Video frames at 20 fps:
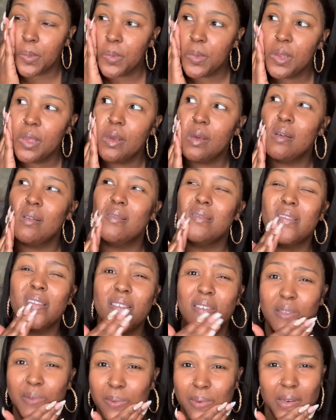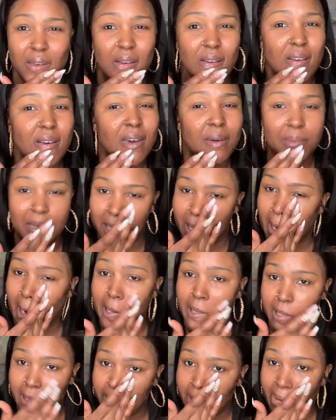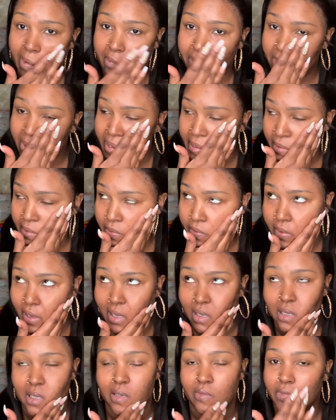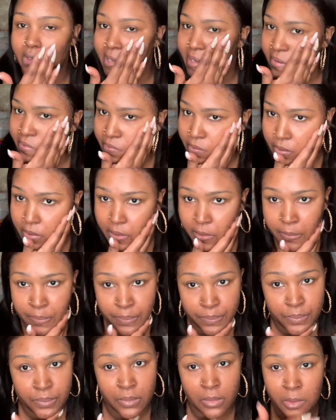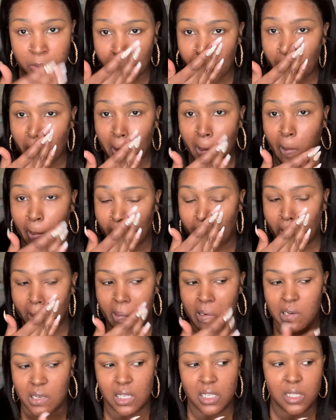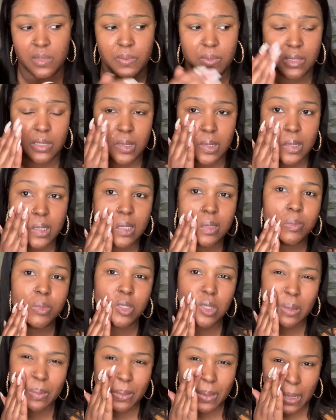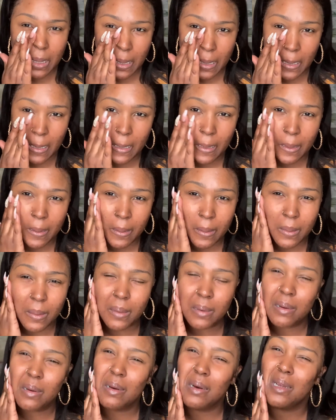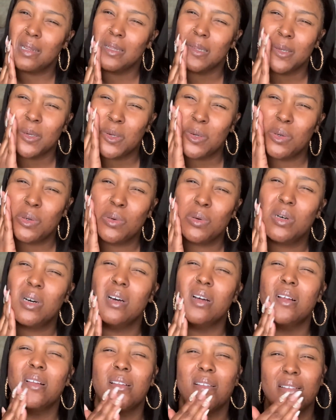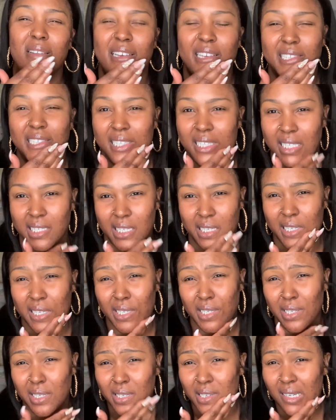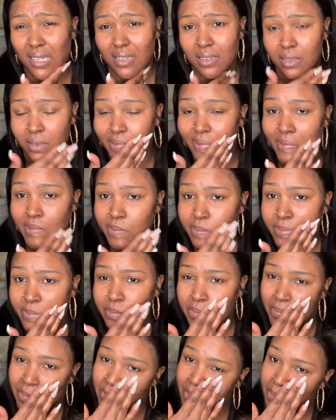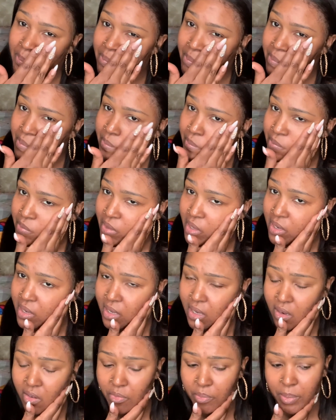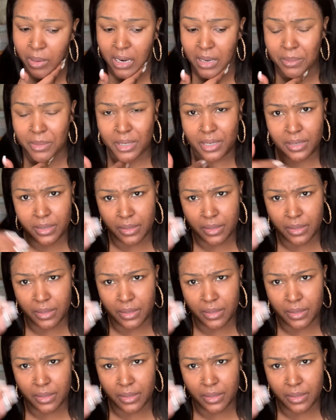And this one, I mean, I love Elf. I love the Elf one. This one seems to be a little less stickier than the Elf primer,